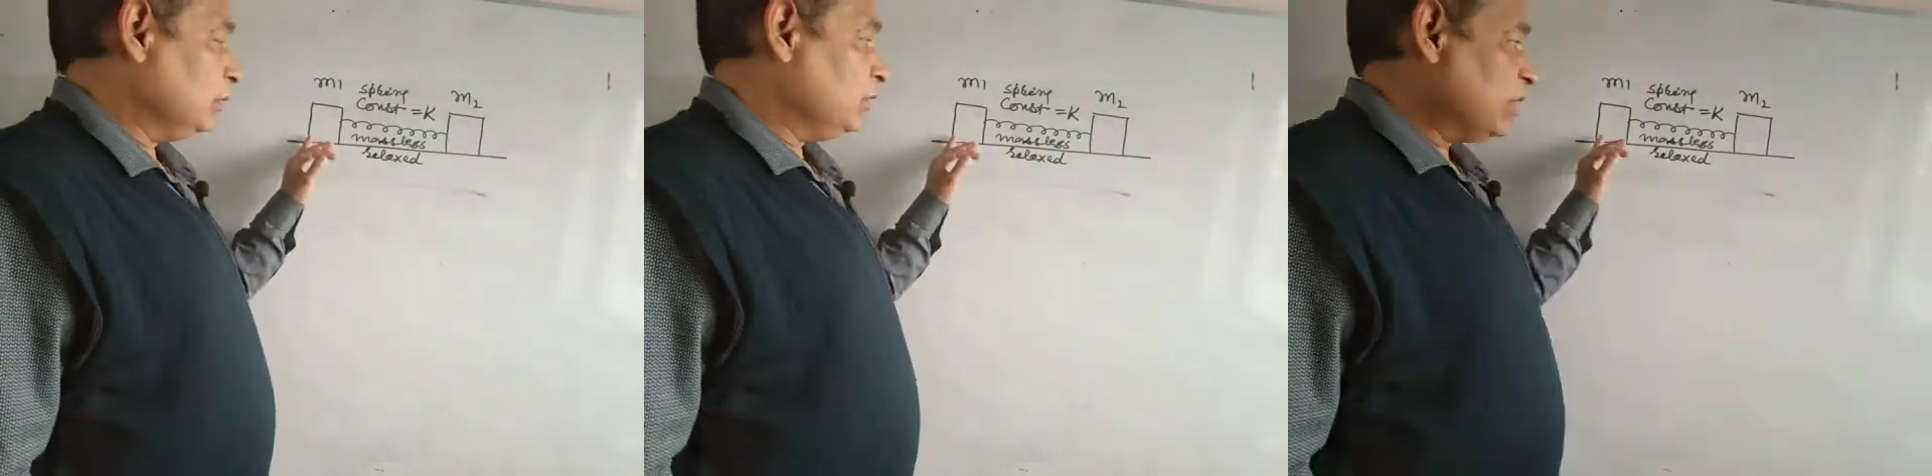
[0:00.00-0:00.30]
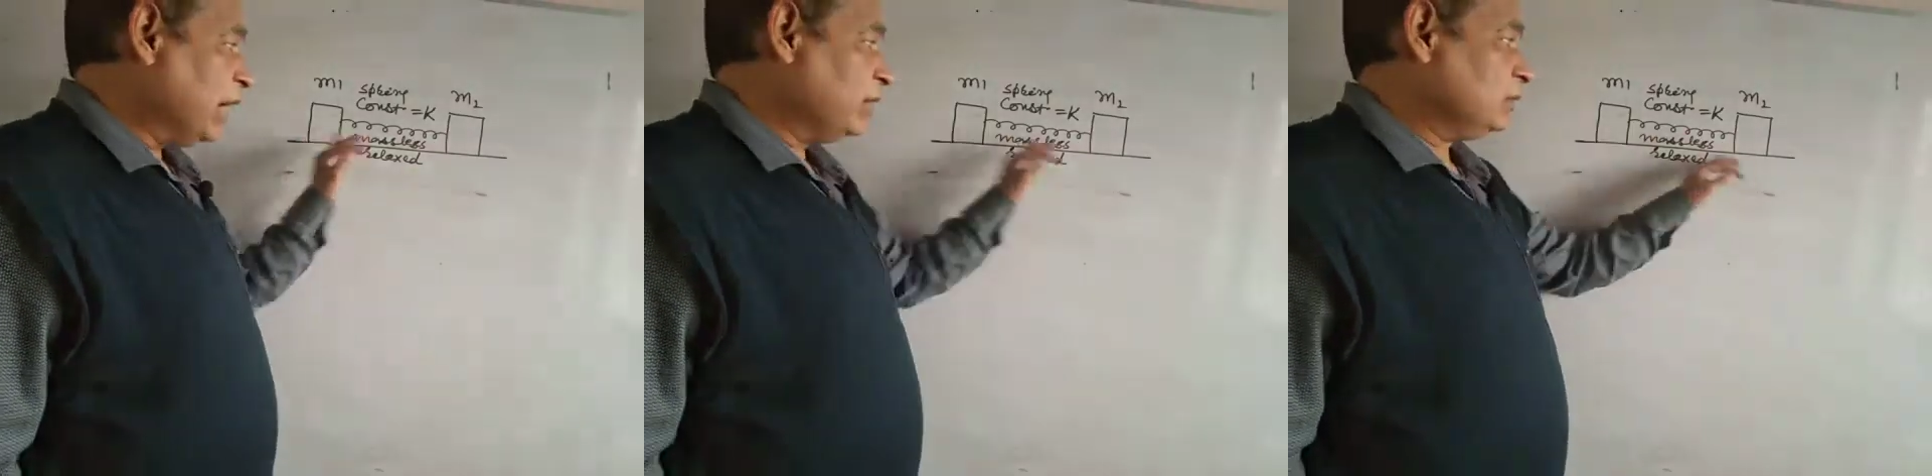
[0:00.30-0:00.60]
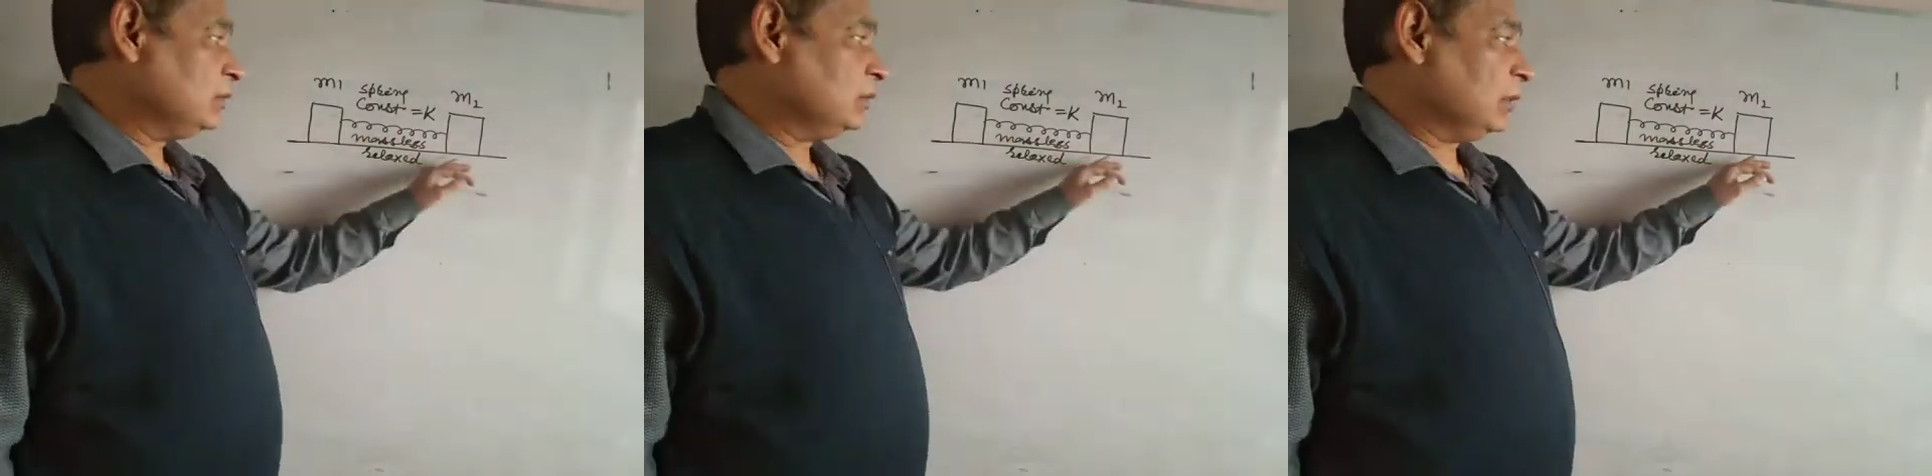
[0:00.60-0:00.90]
entire
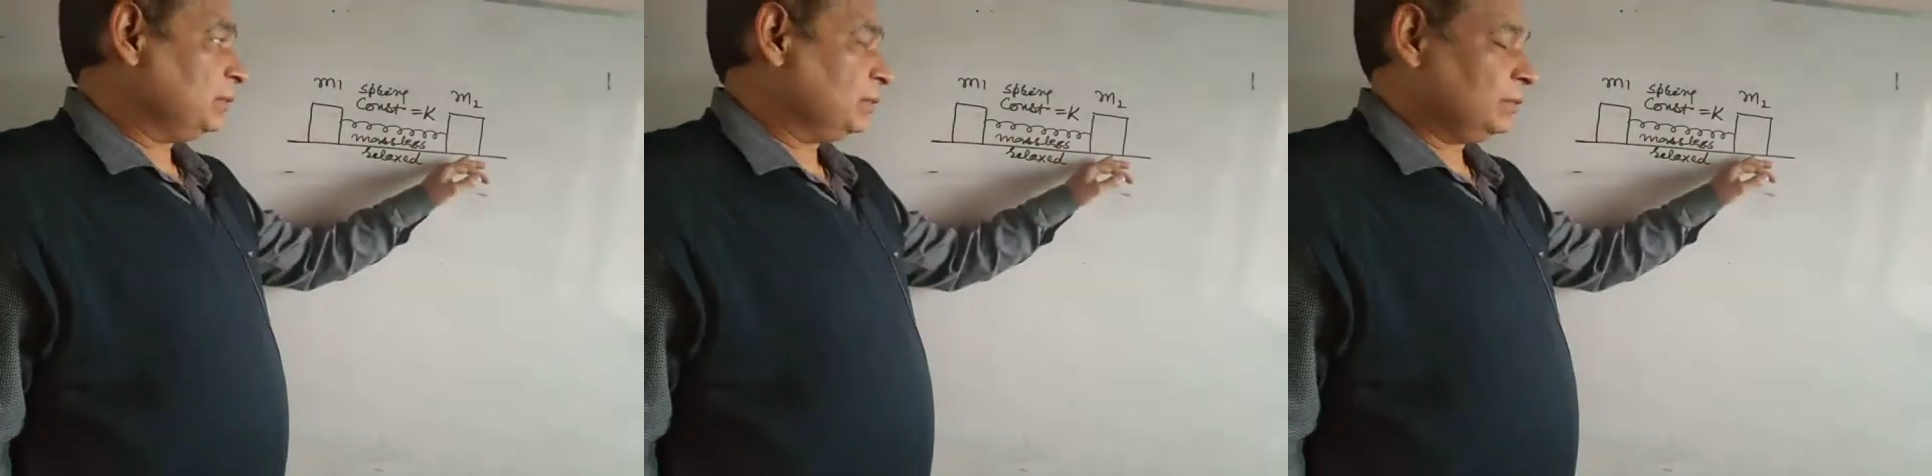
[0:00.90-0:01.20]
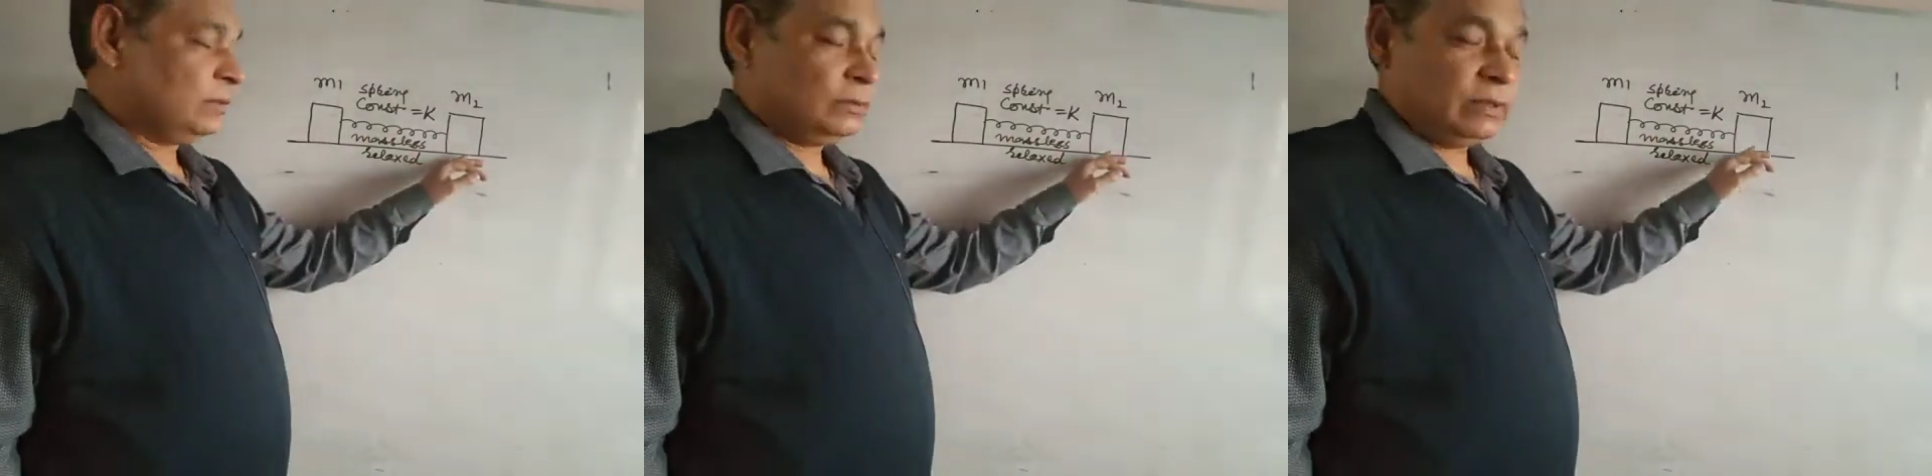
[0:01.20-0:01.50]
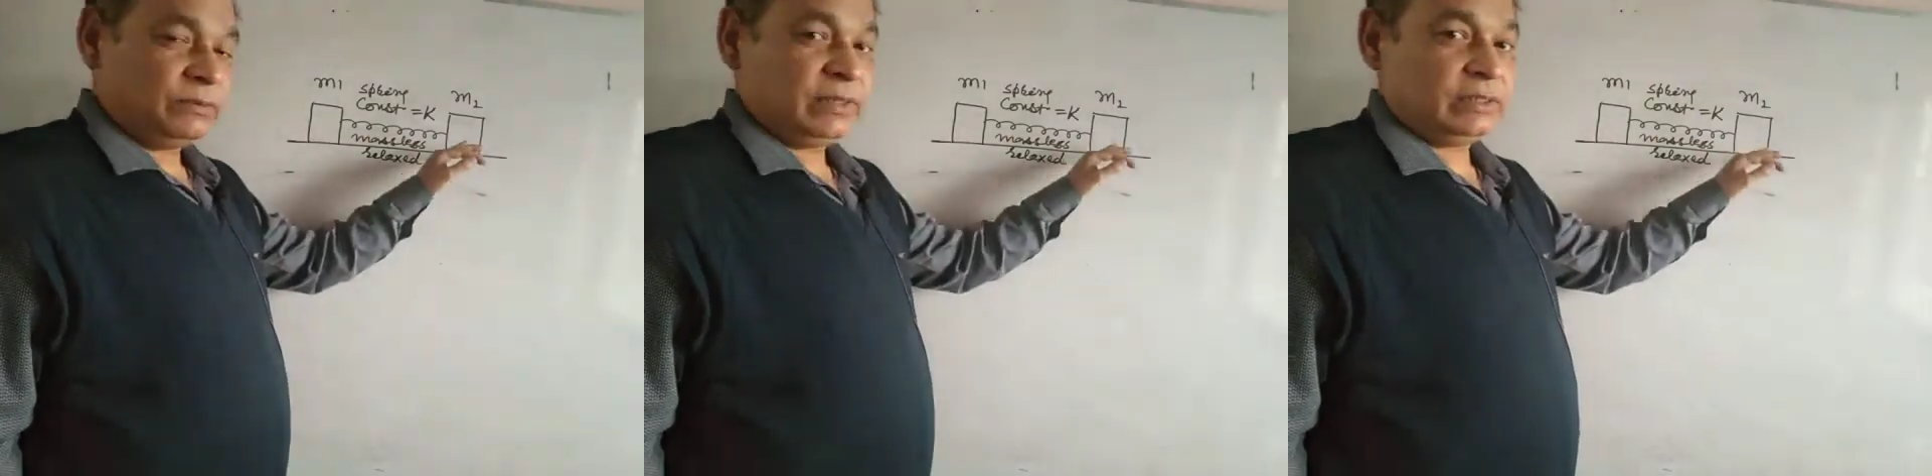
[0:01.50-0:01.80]

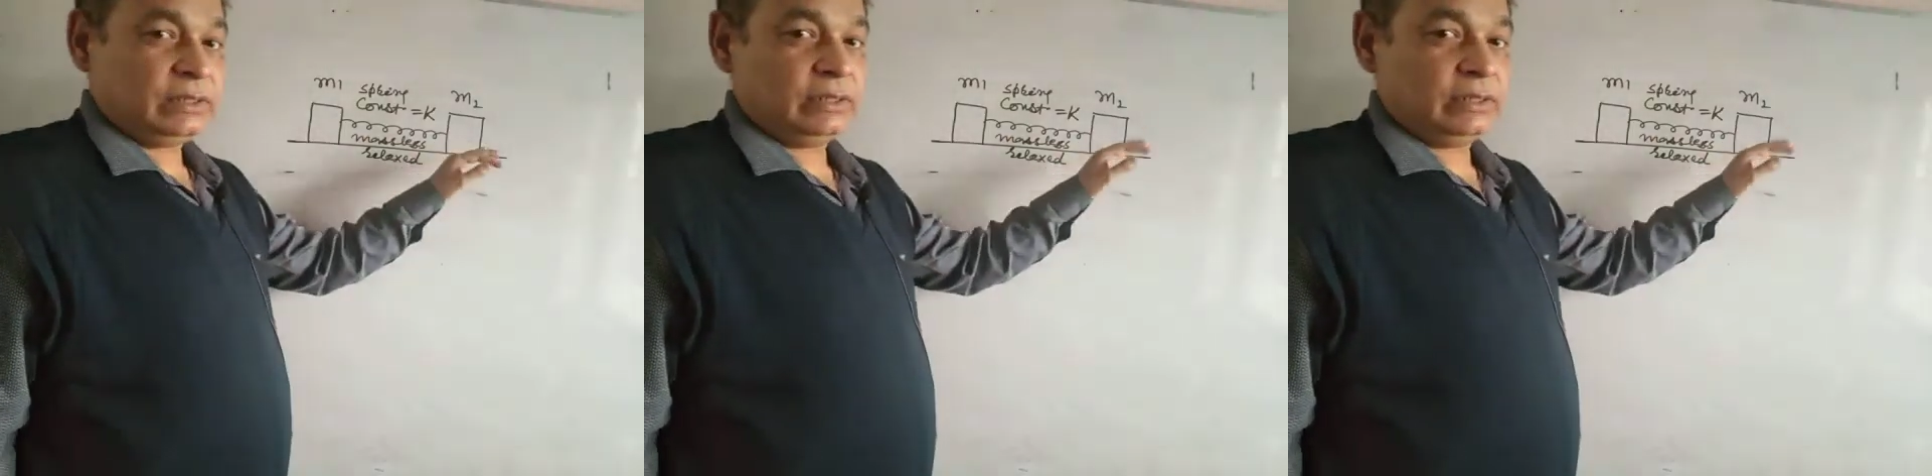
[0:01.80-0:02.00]
surface